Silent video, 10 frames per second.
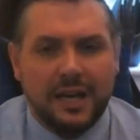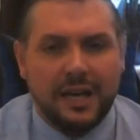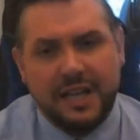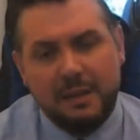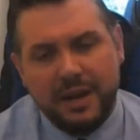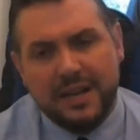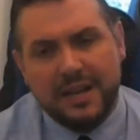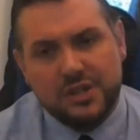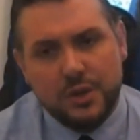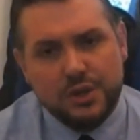and keeping
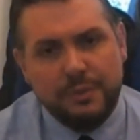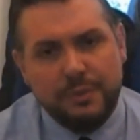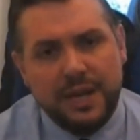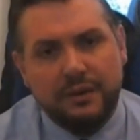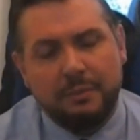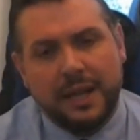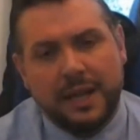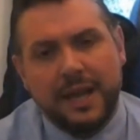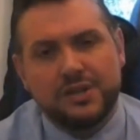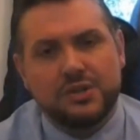our social media
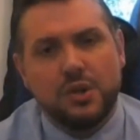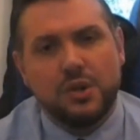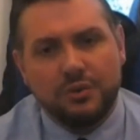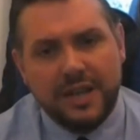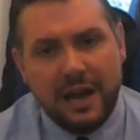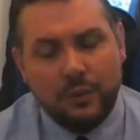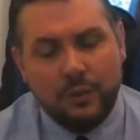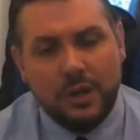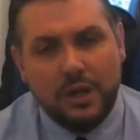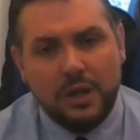applications locked down